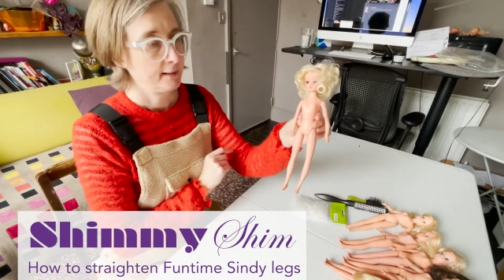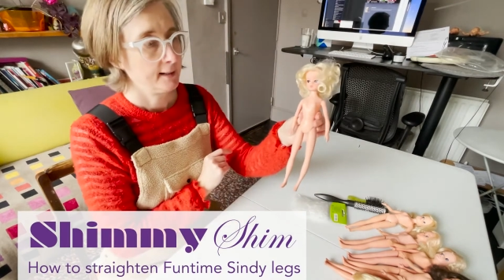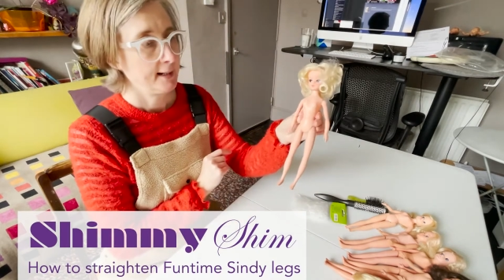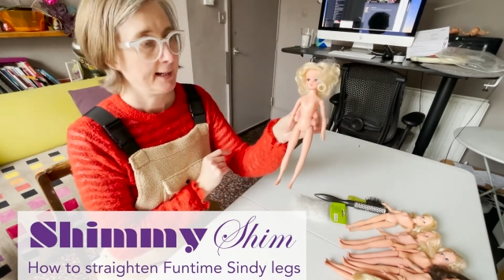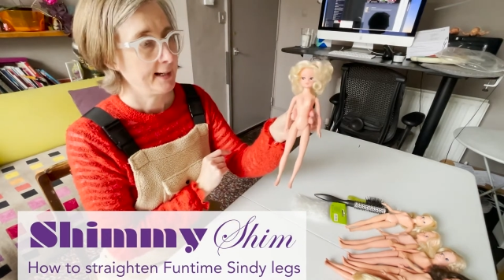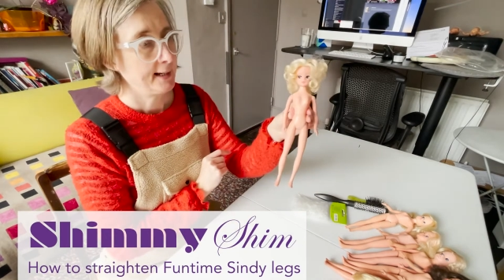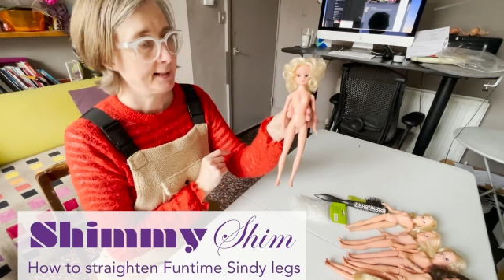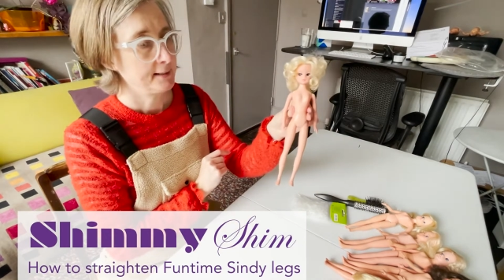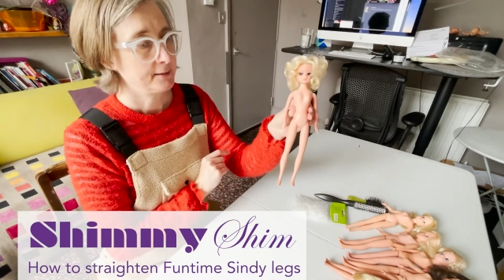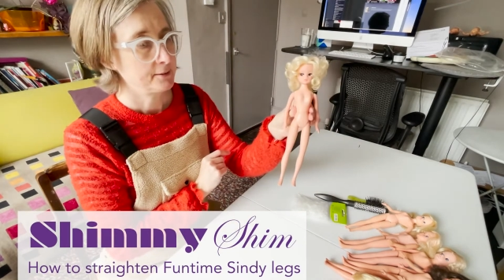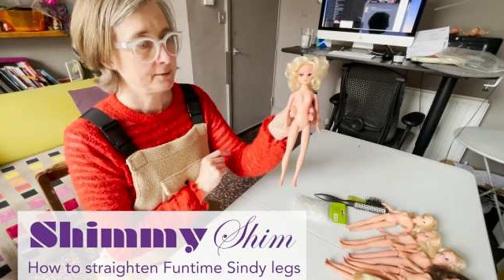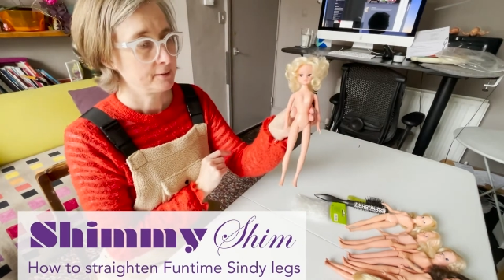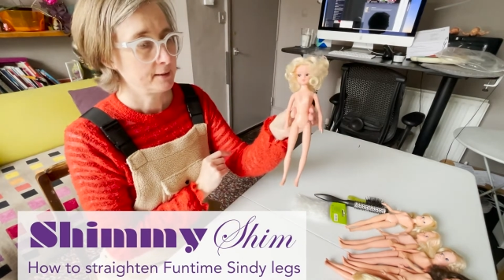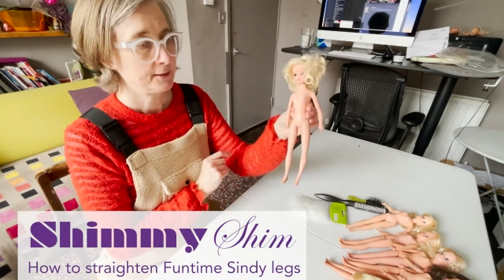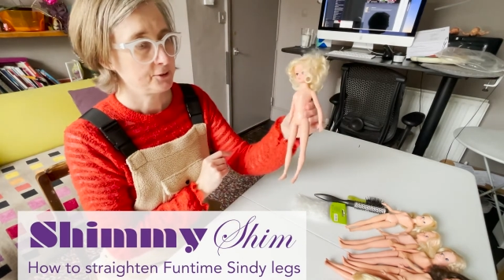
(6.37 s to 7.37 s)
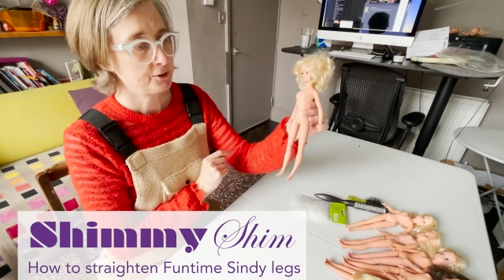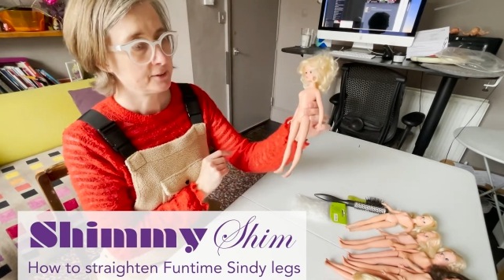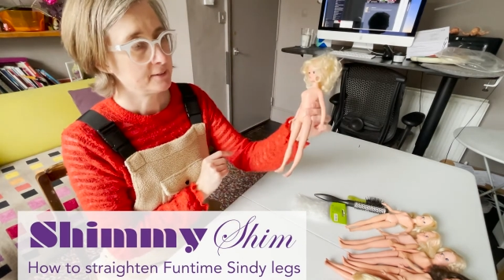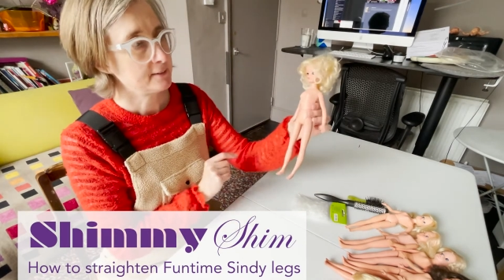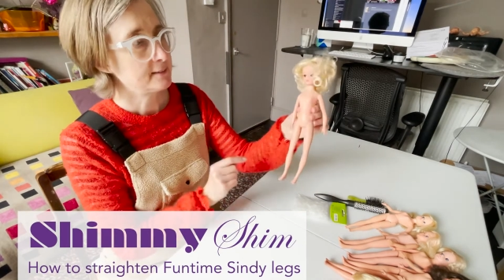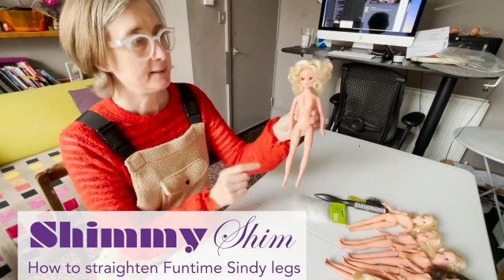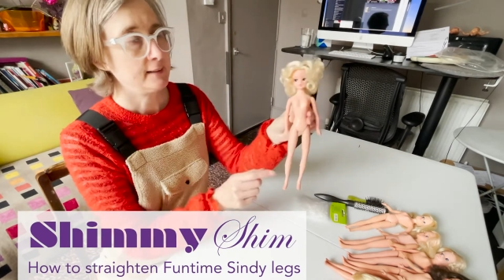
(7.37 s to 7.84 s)
and as you can
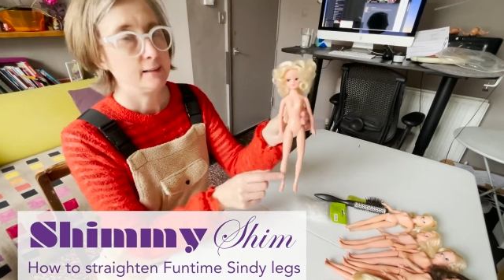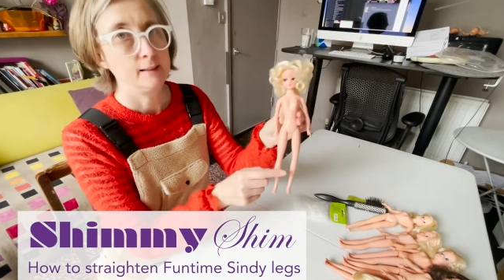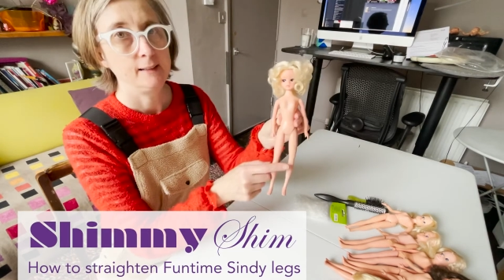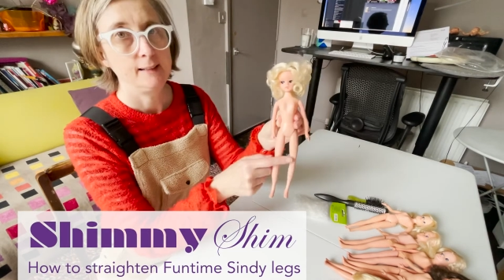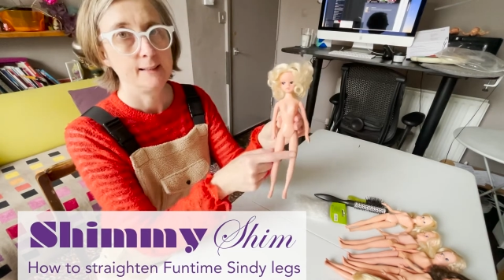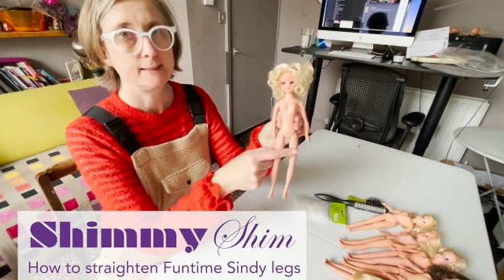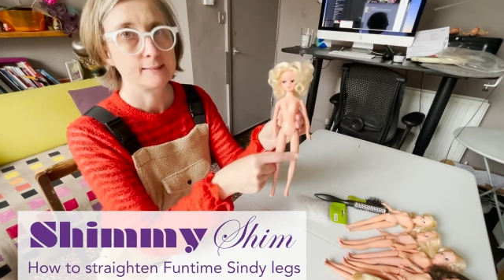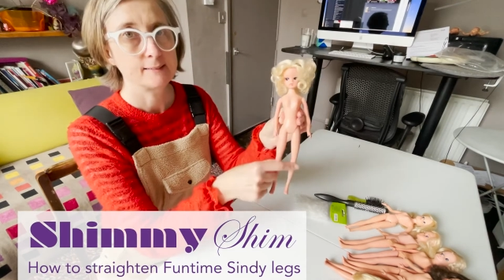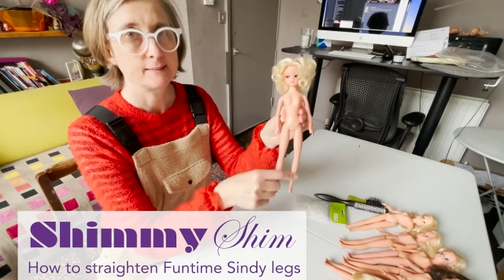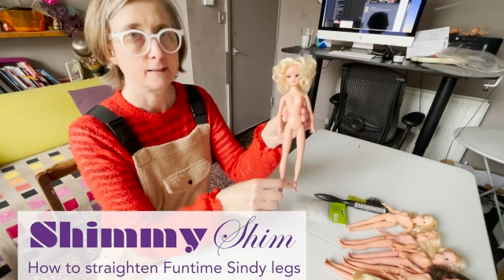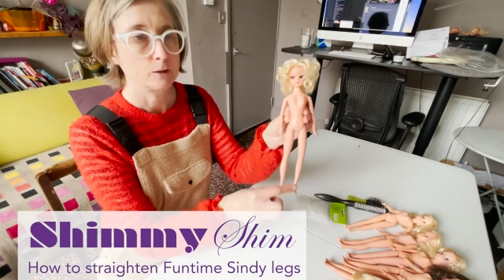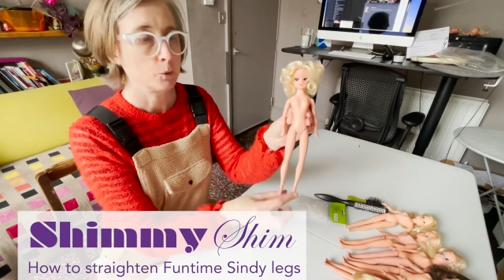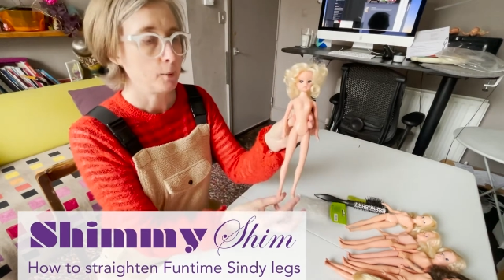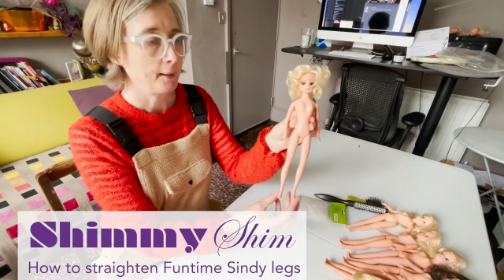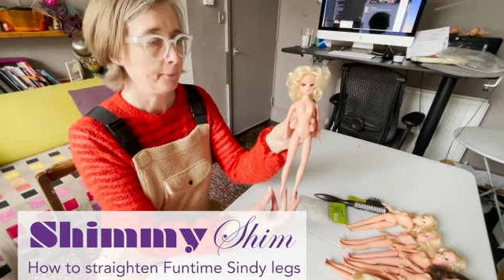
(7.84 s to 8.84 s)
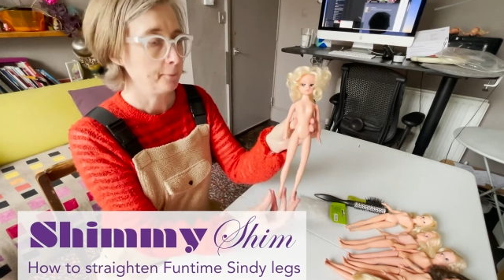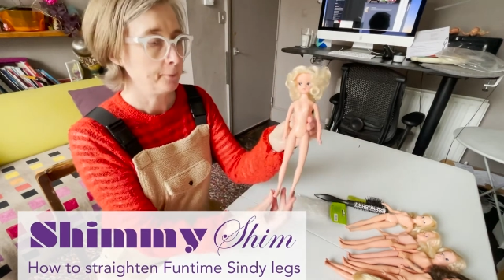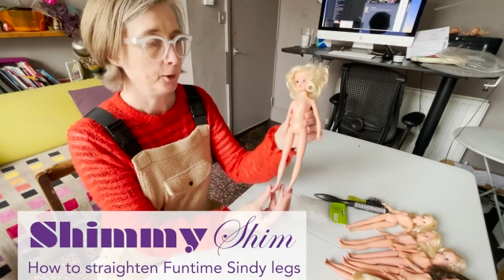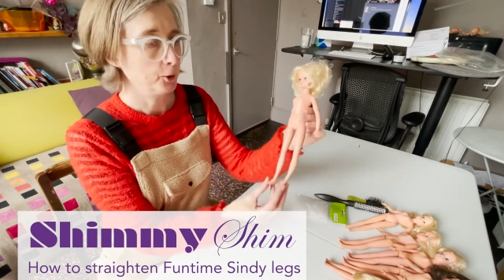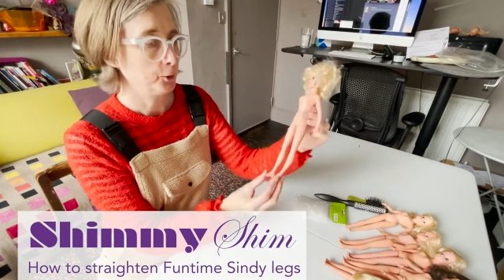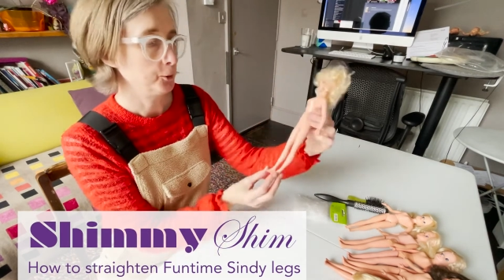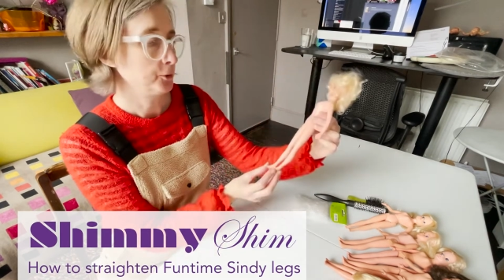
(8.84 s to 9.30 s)
see her legs are quite
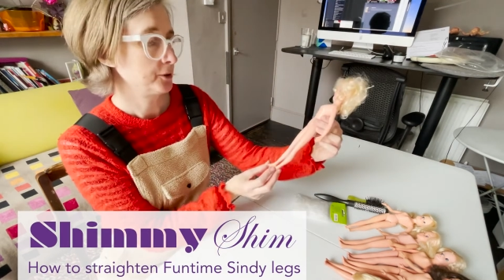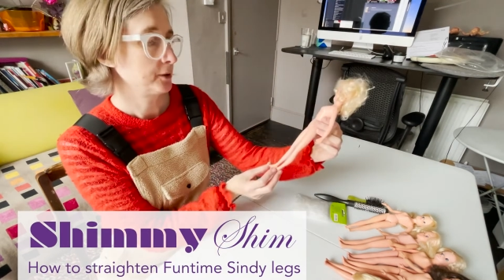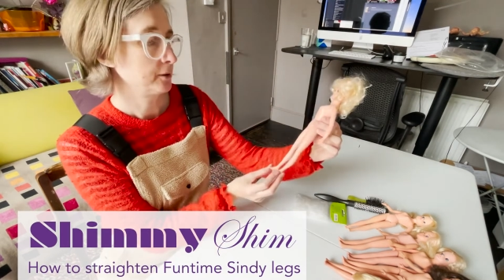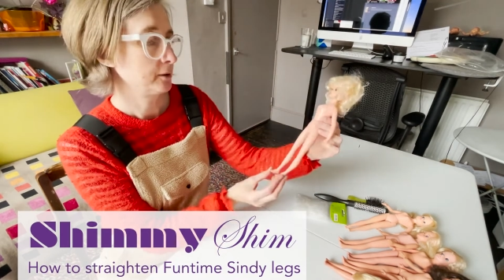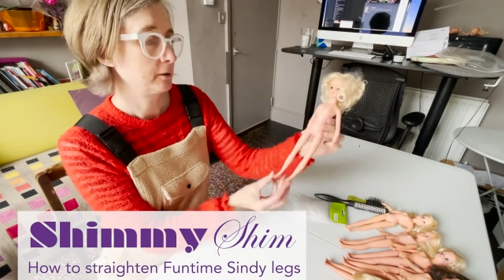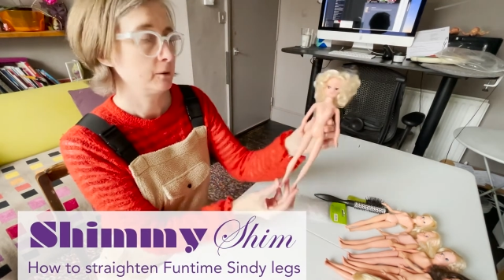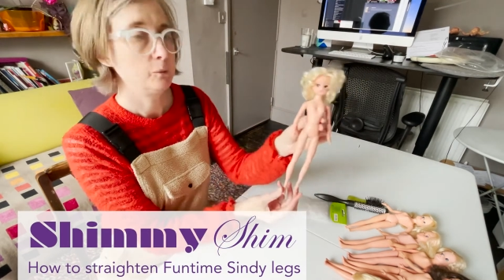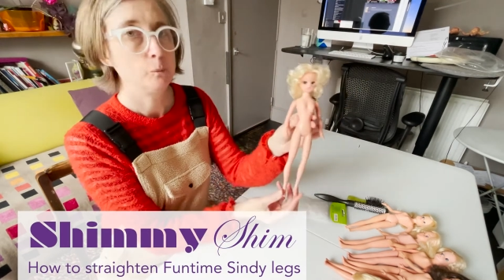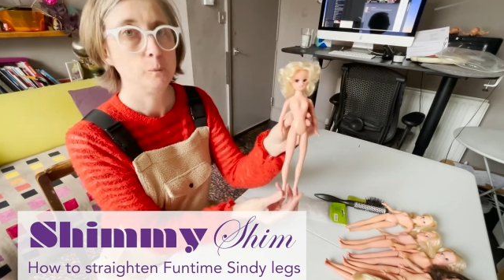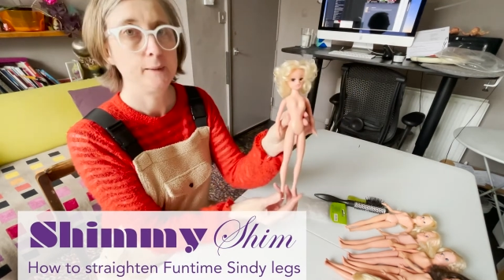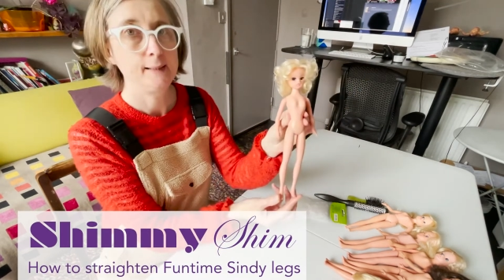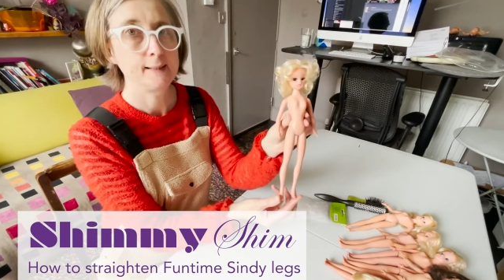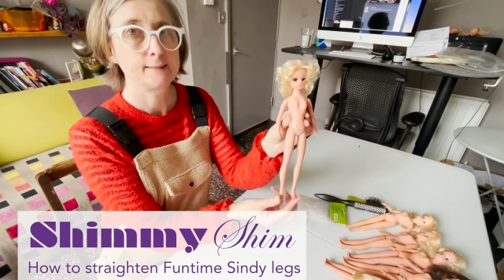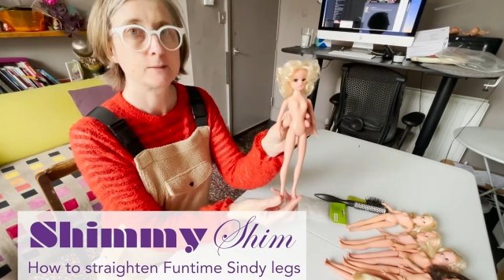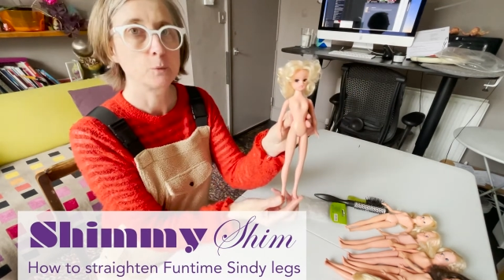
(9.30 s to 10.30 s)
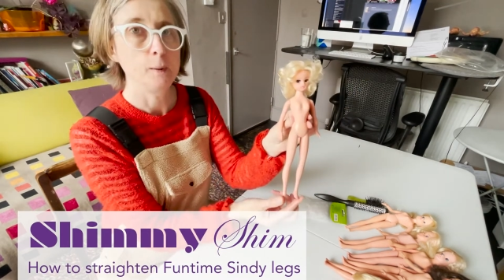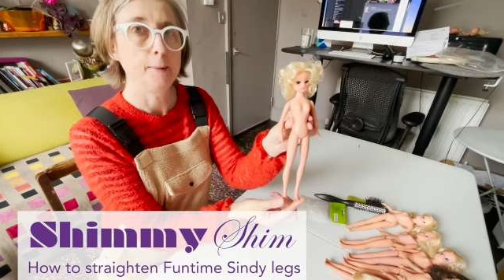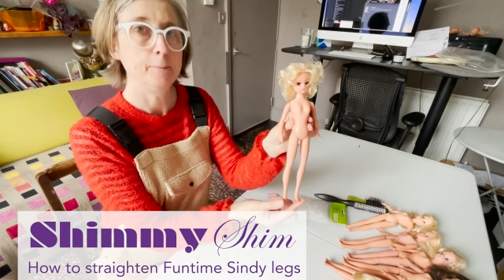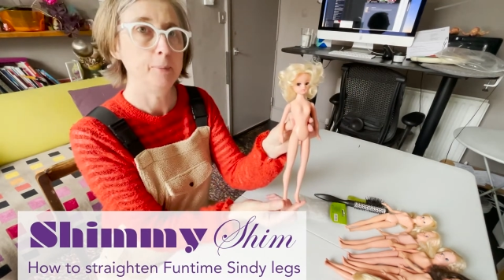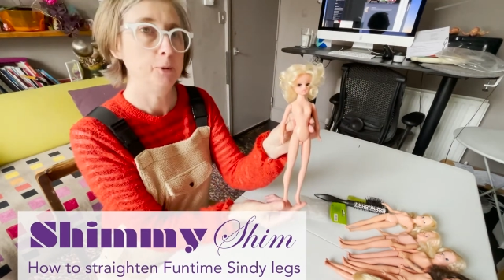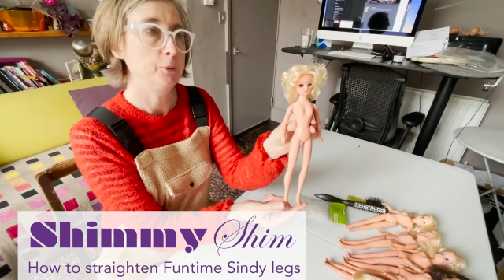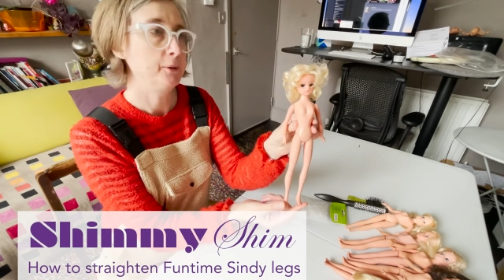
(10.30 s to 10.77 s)
bowed, one leg's quite
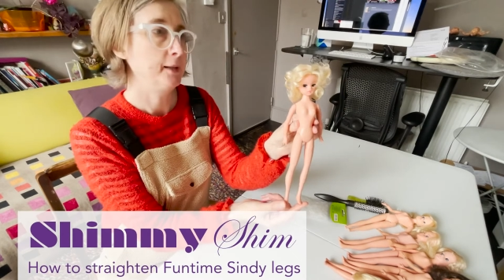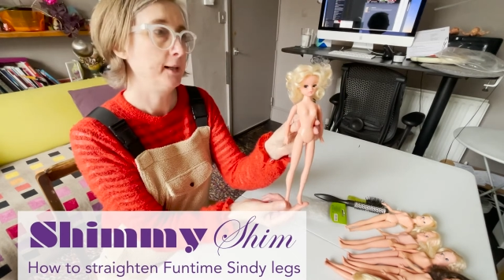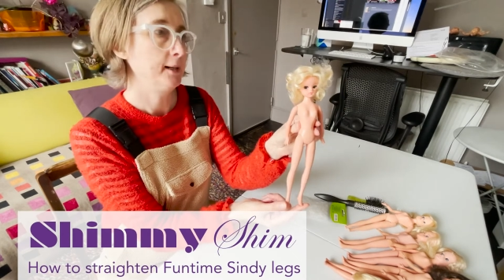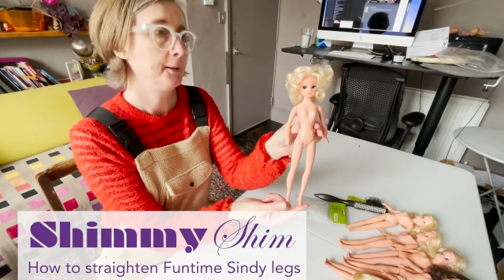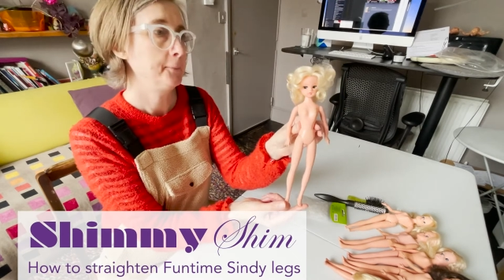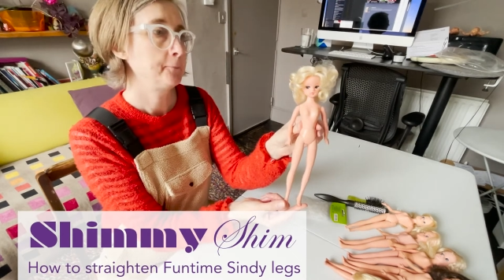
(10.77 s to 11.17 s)
bowed there,